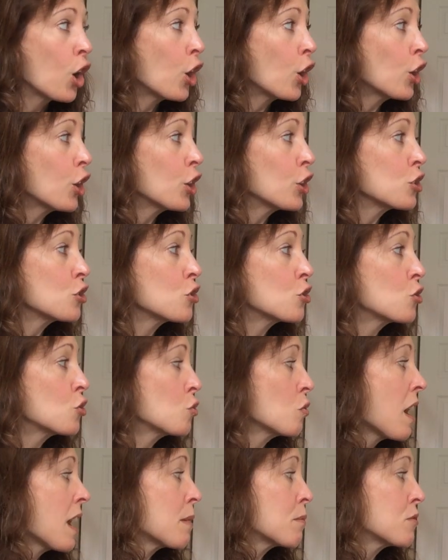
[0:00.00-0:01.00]
her
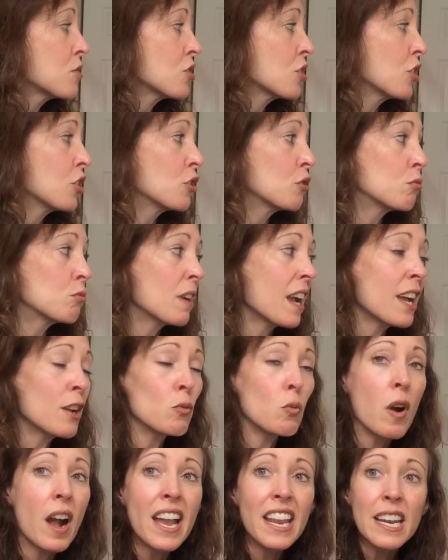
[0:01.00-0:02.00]
stripes turned
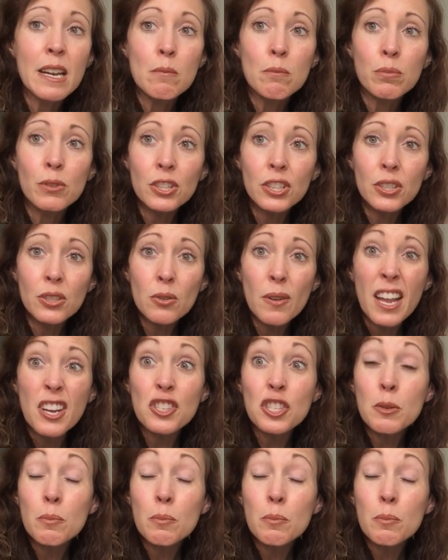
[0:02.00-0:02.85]
red, white, and blue, and